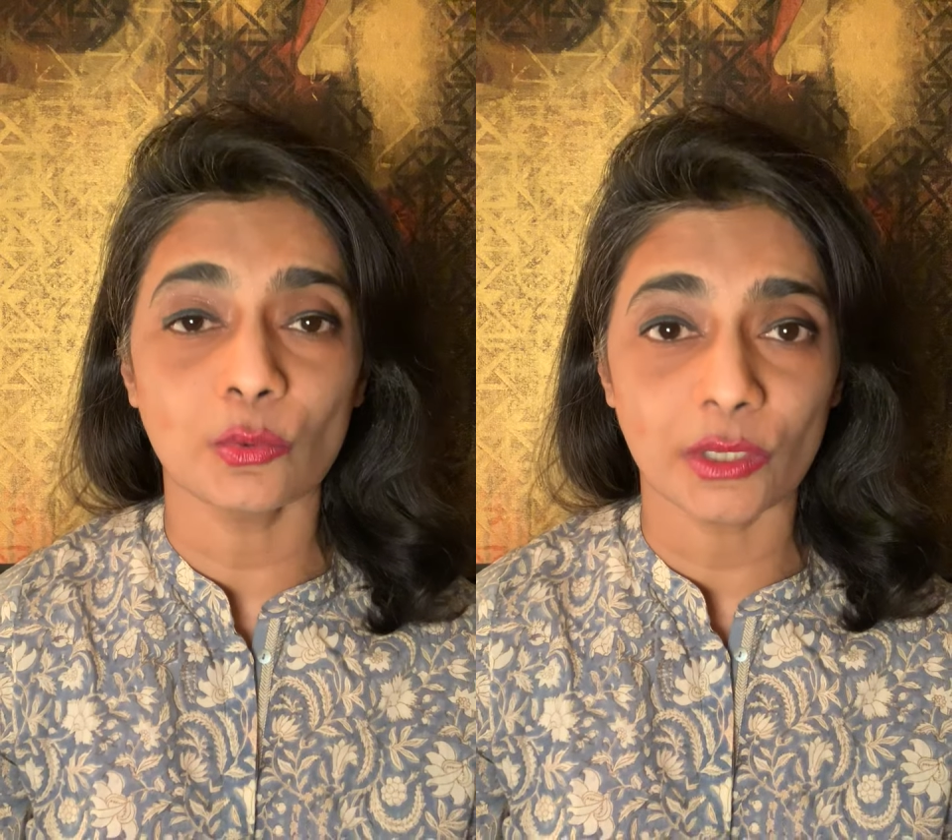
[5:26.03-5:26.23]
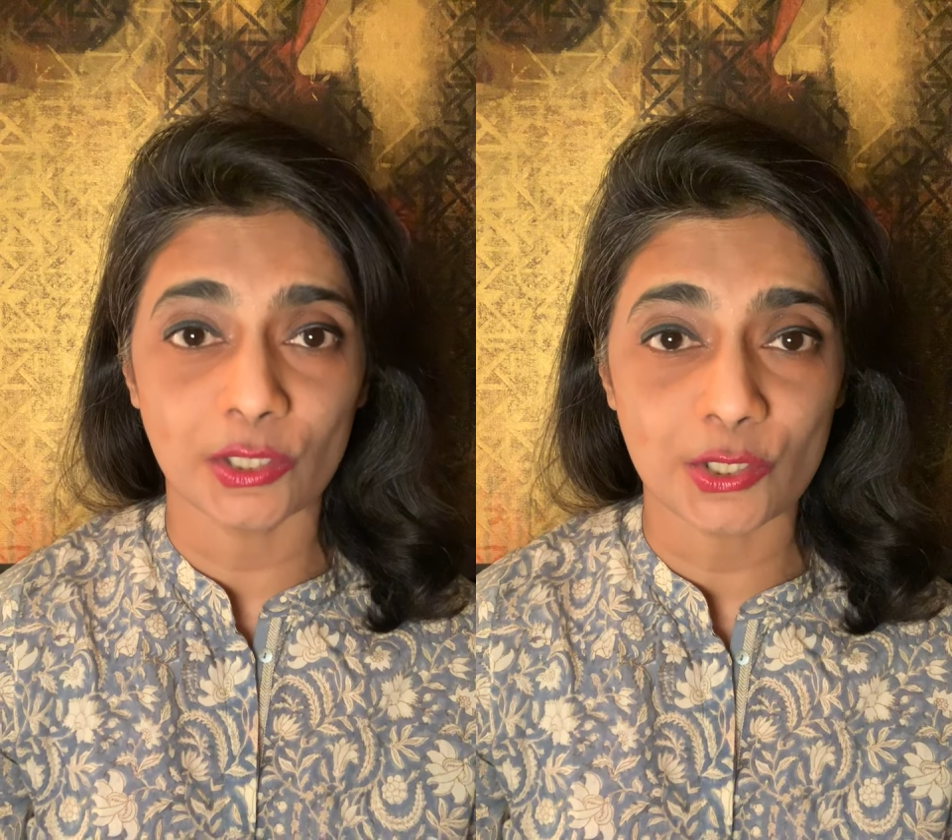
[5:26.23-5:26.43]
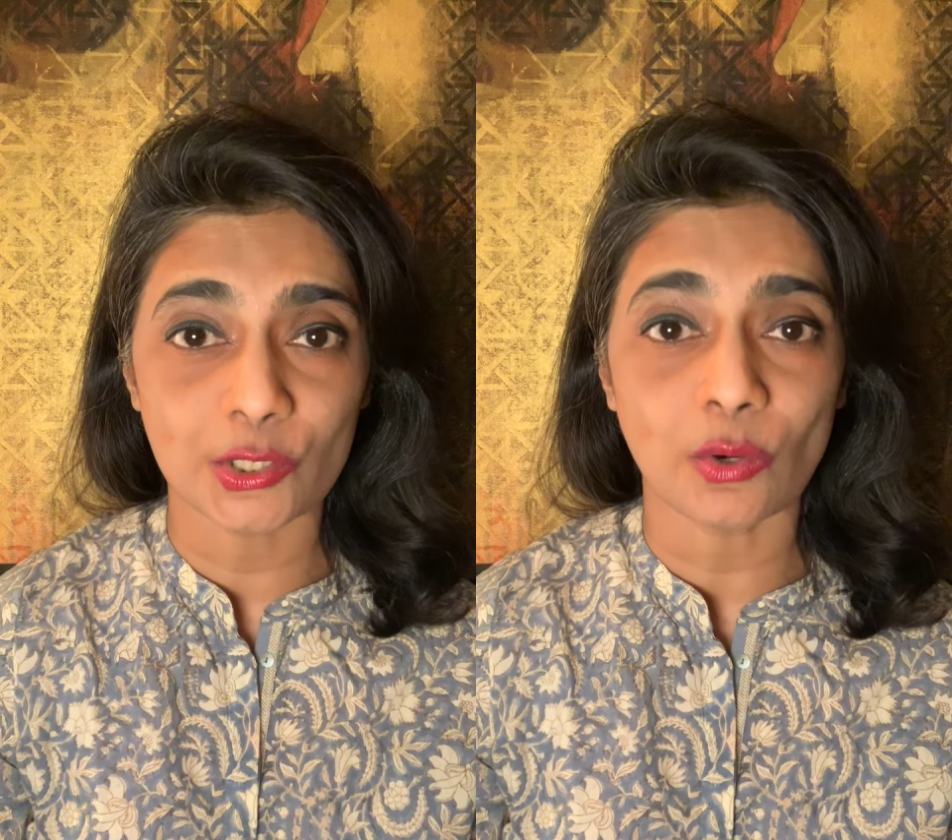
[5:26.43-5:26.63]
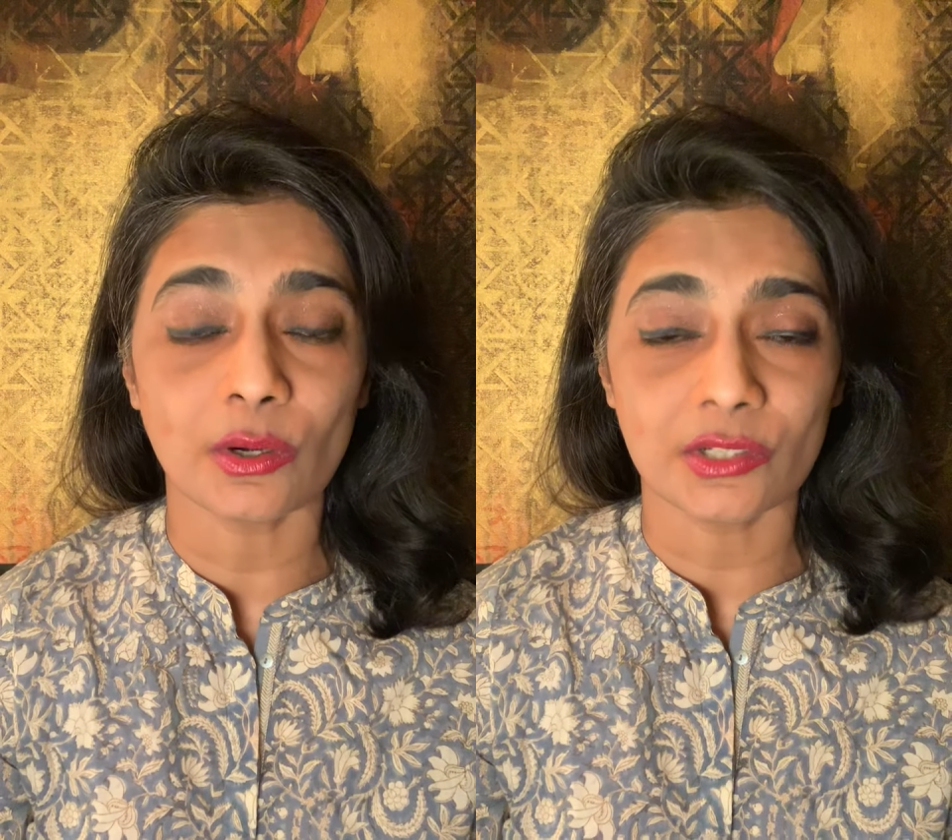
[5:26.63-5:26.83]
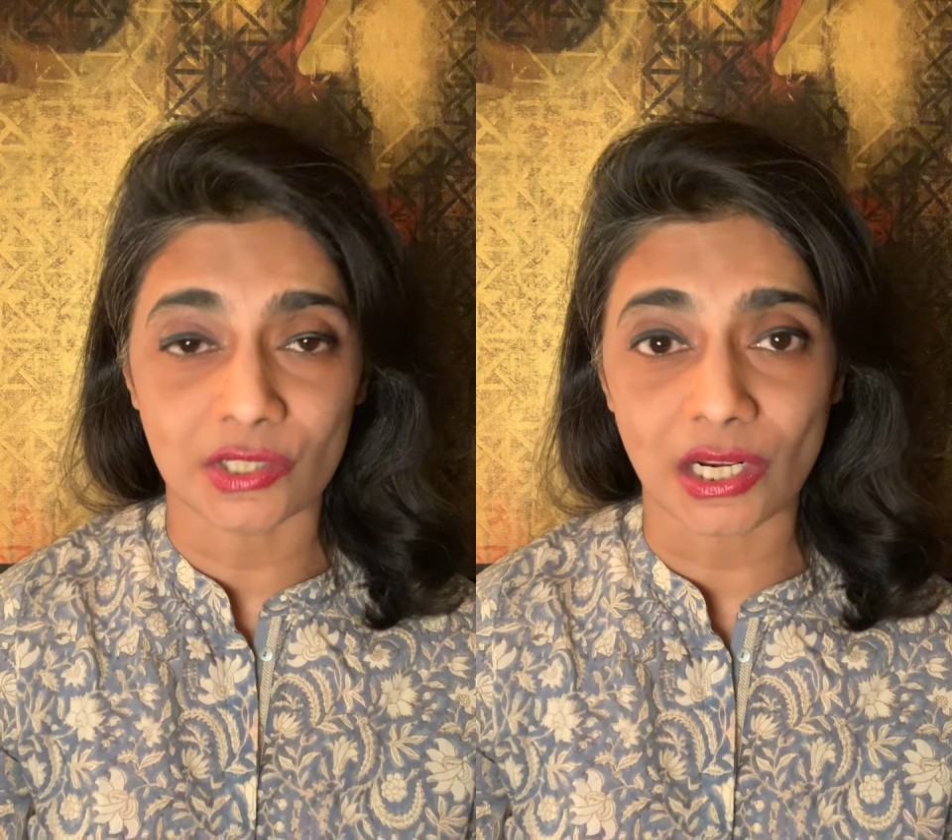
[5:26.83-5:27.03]
to
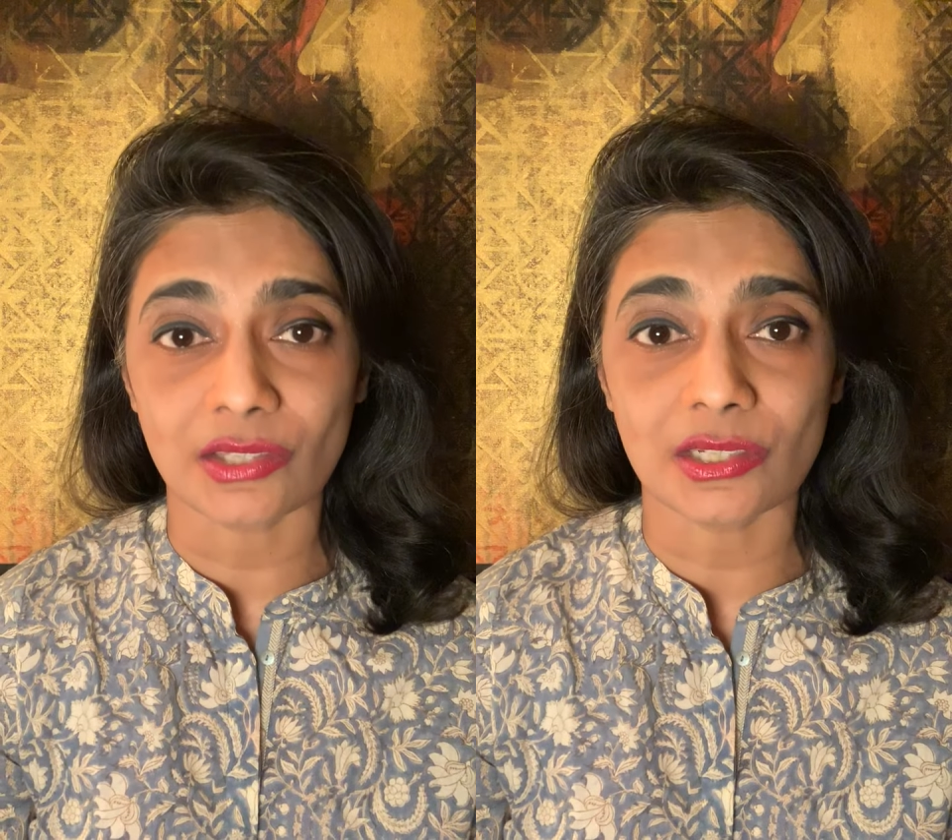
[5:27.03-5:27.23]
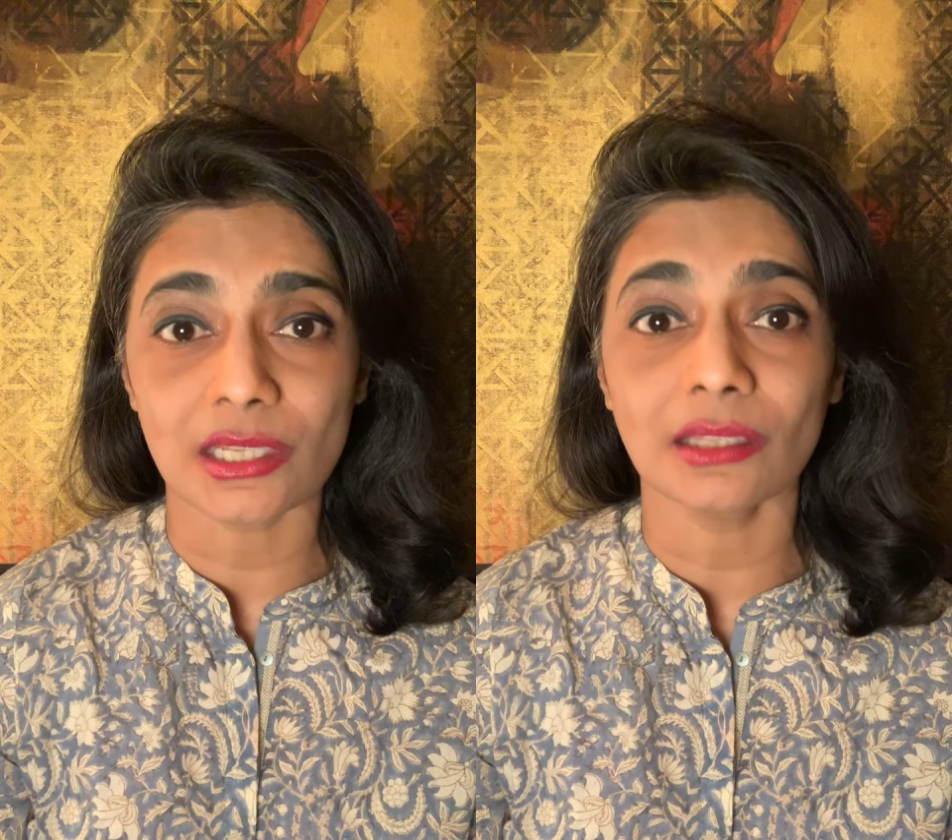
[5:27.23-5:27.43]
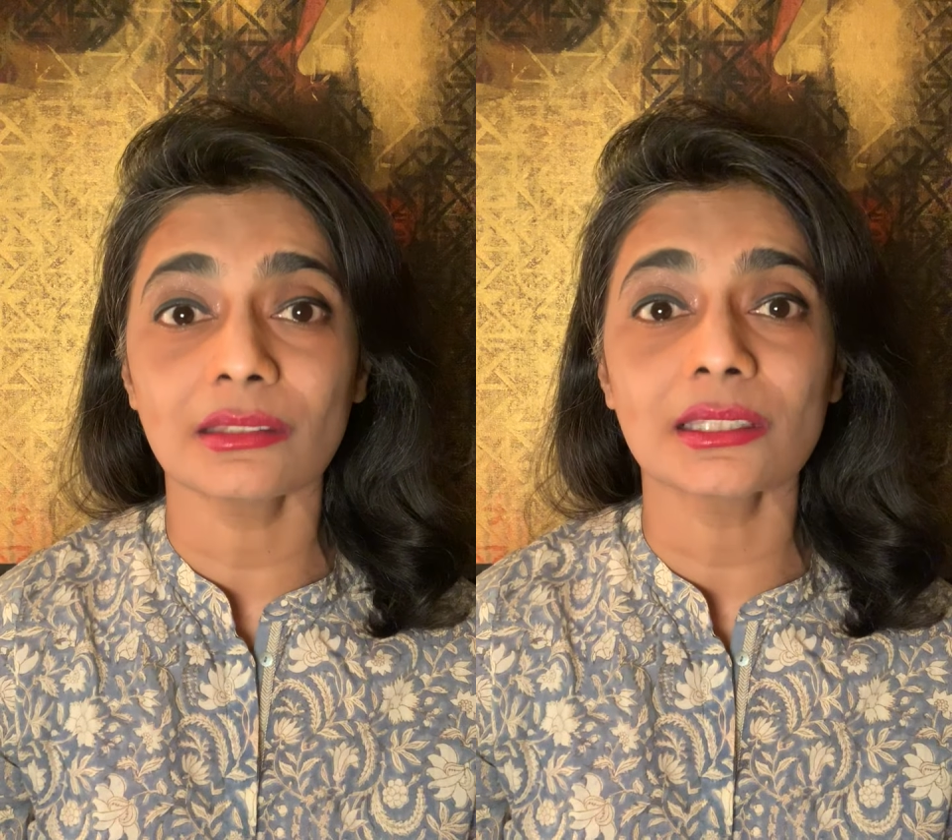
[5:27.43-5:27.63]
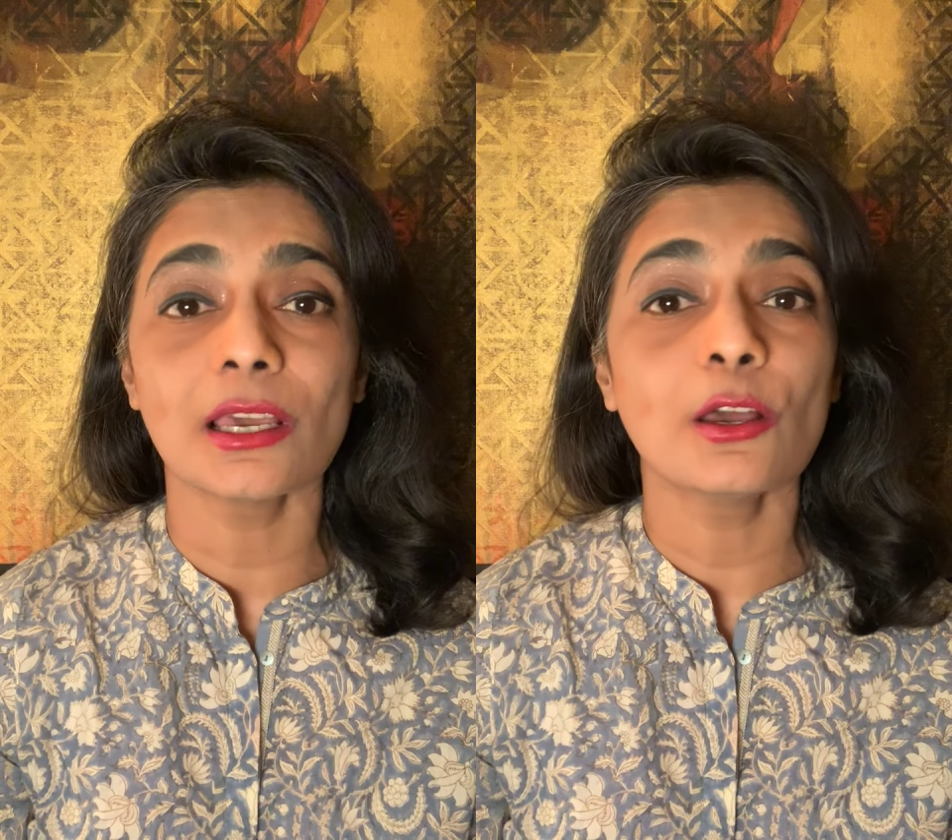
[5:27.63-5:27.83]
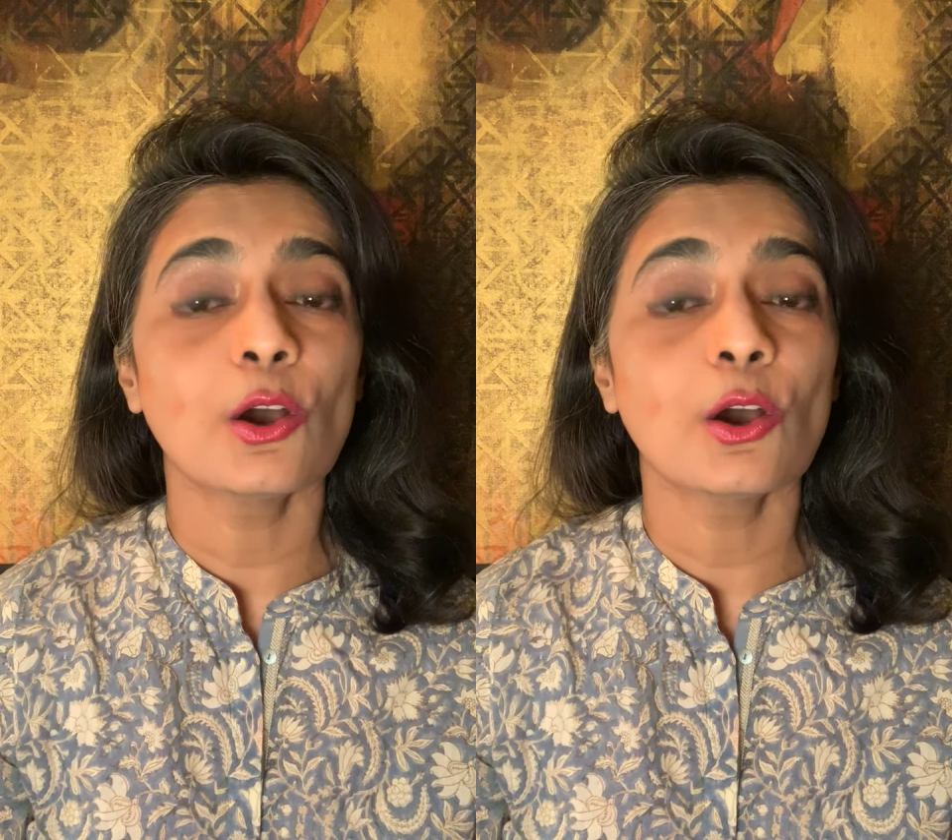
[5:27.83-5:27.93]
ensure justice